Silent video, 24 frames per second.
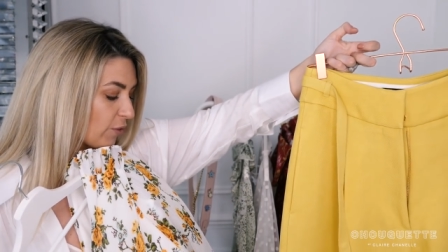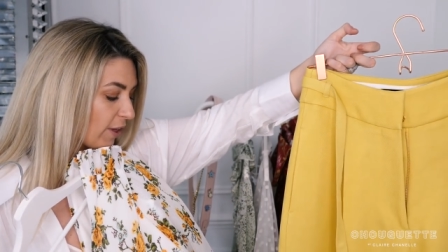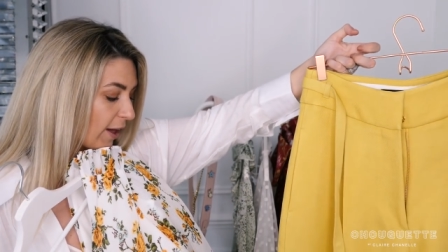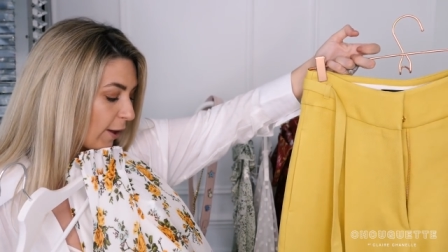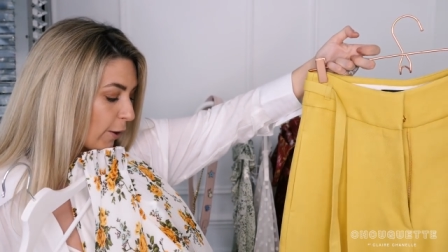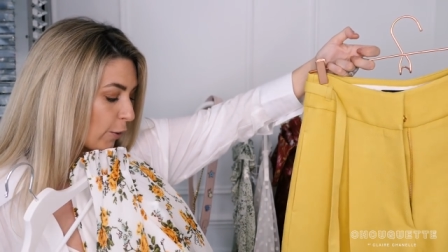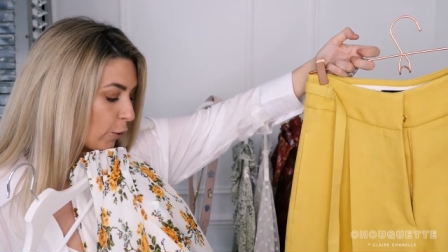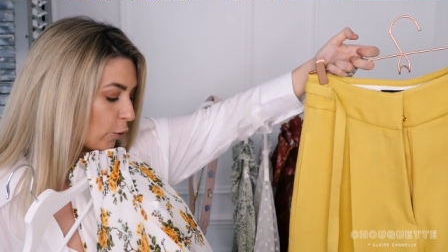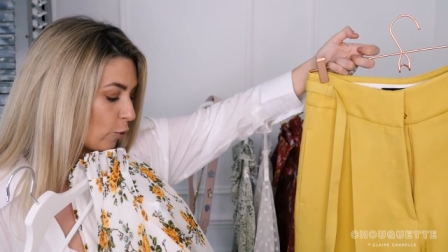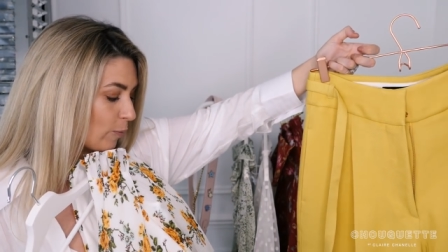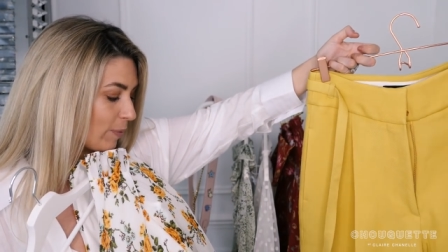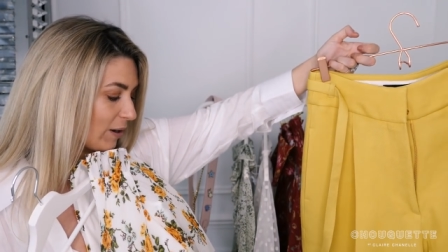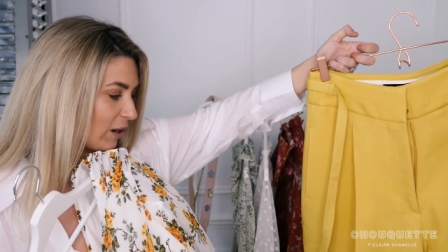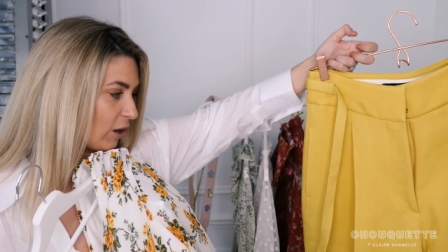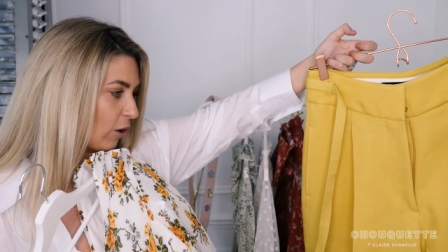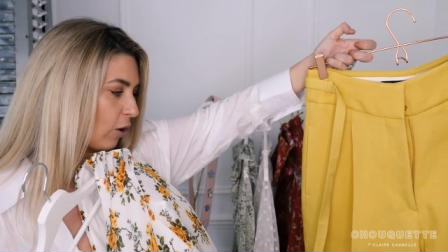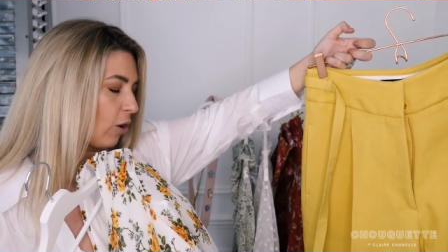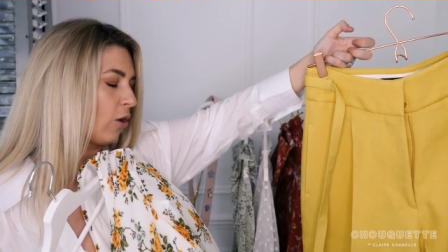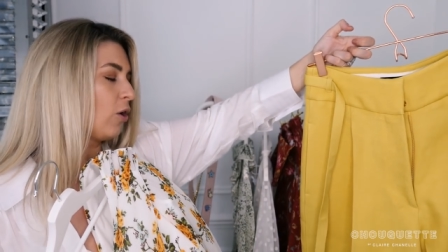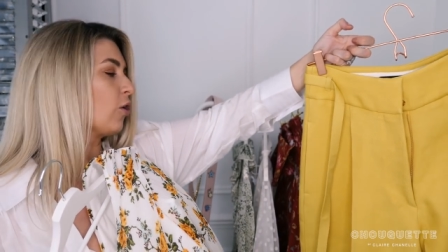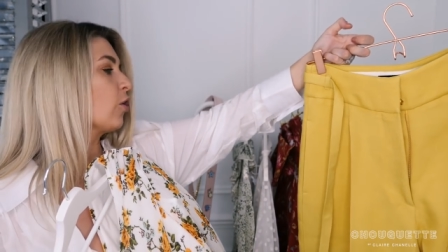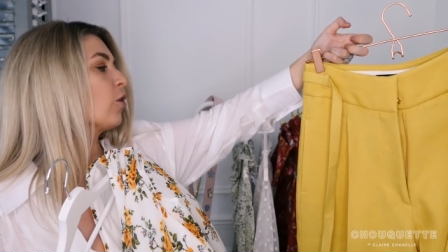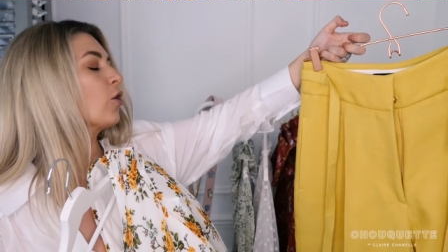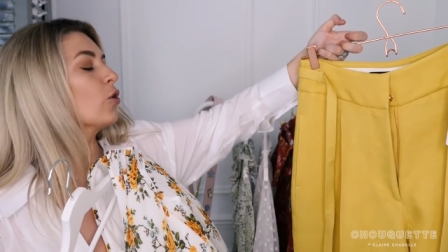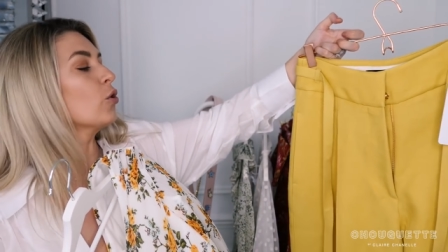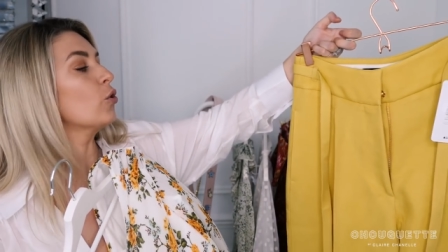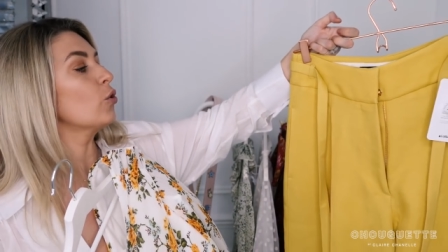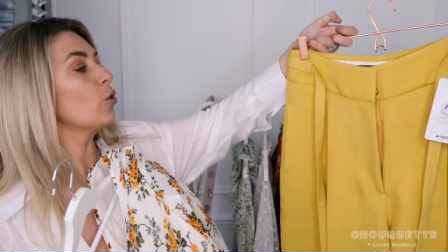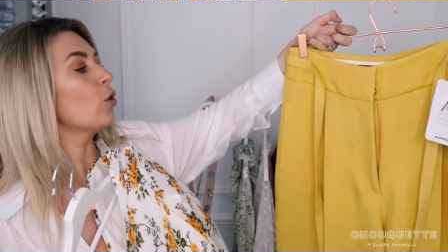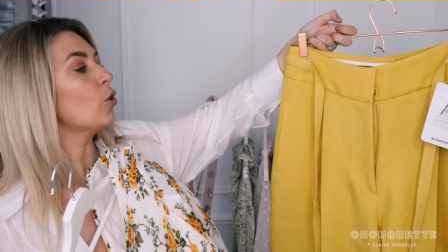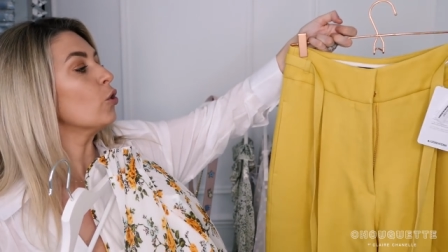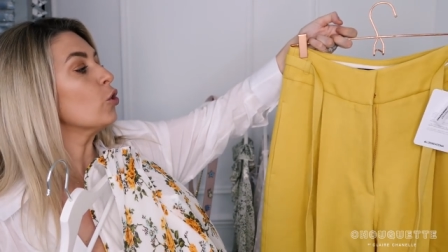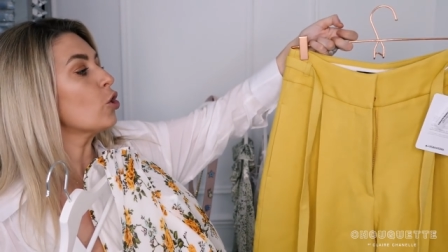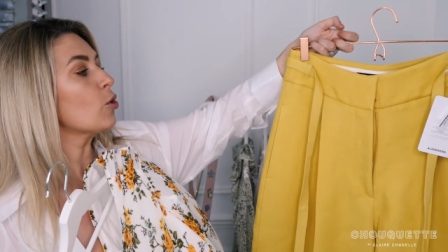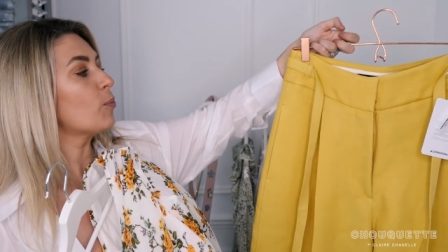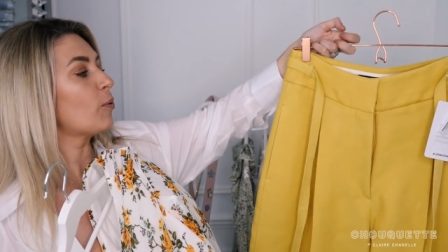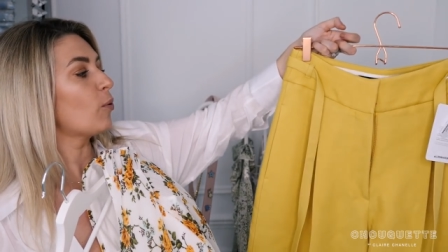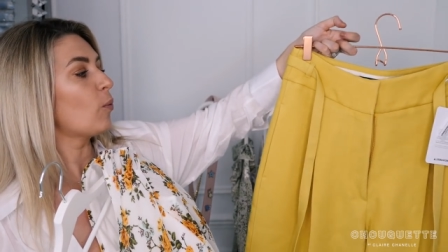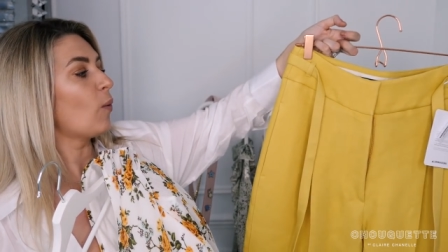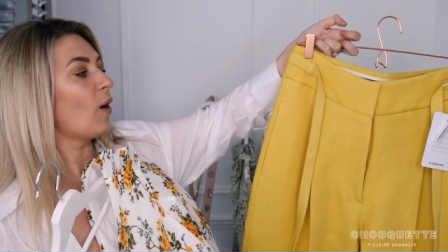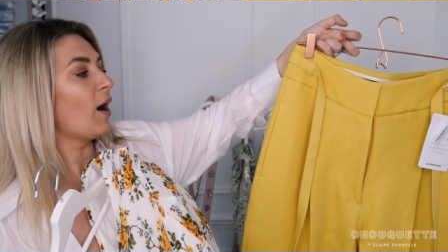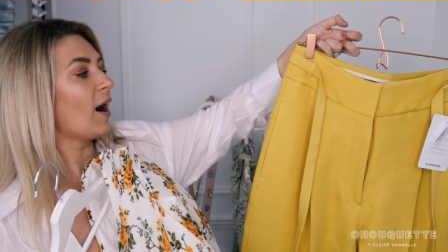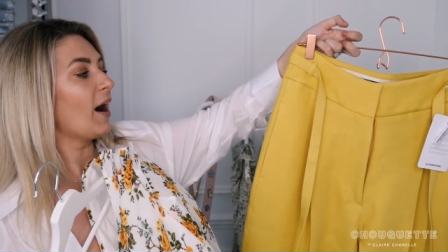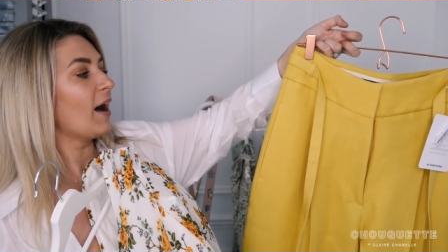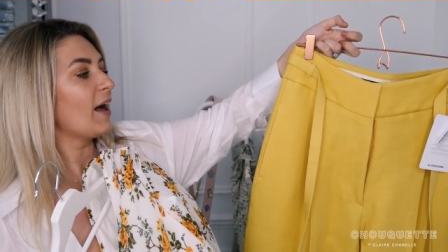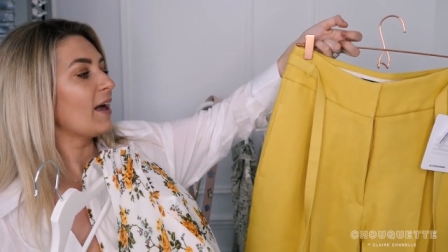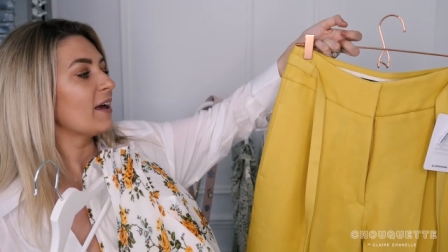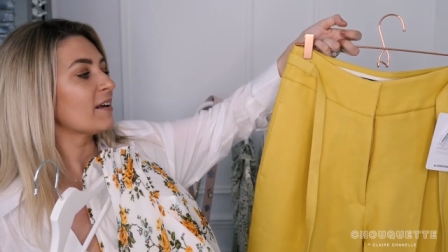They're uber long, uber
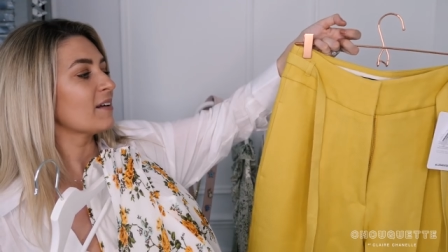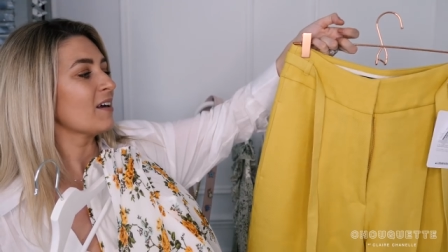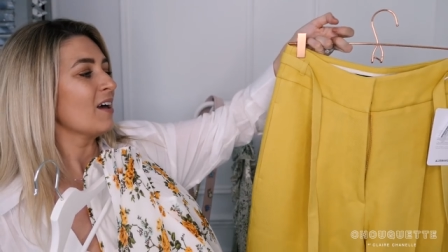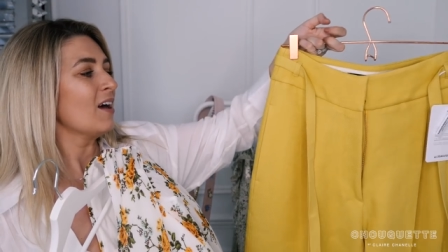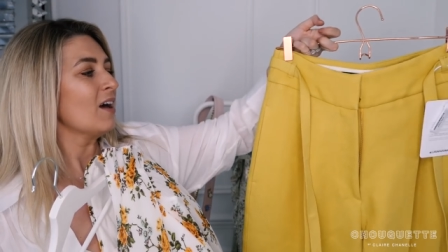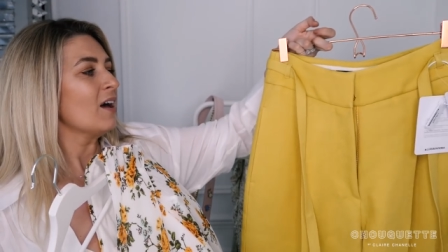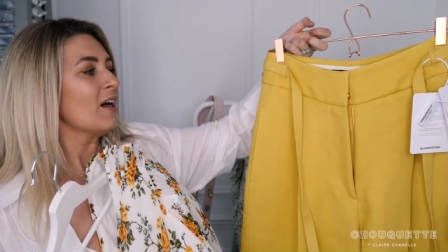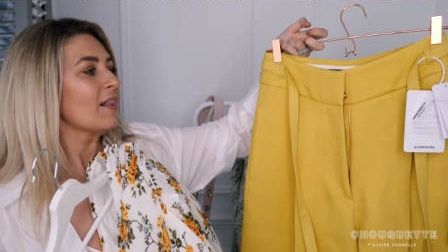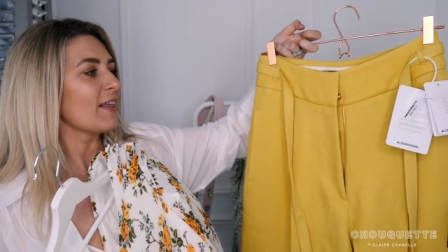wide.